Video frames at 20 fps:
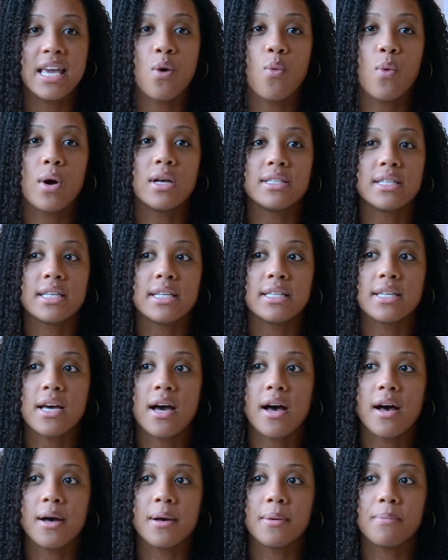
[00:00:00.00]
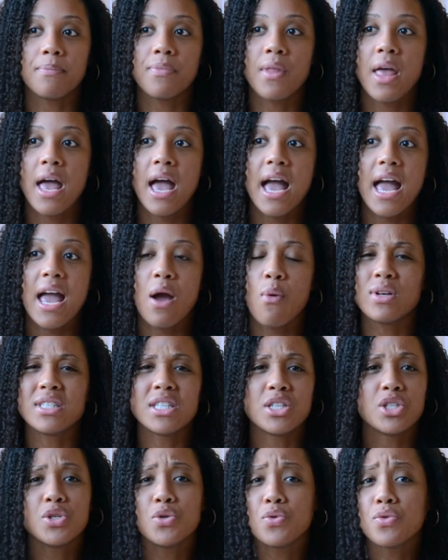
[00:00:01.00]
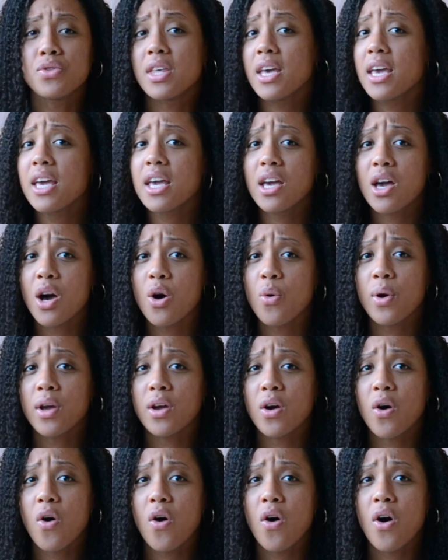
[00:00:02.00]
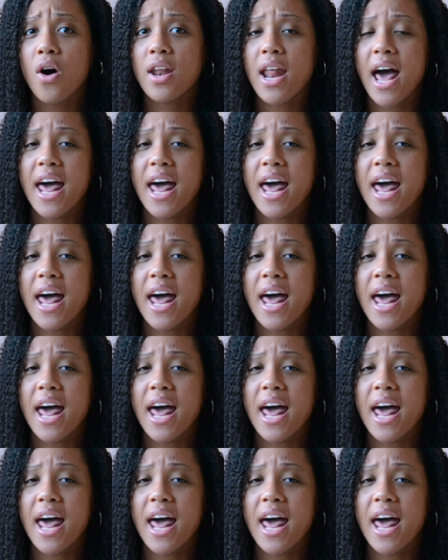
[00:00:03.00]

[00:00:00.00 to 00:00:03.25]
It wasn't, um, it wasn't too thick going on.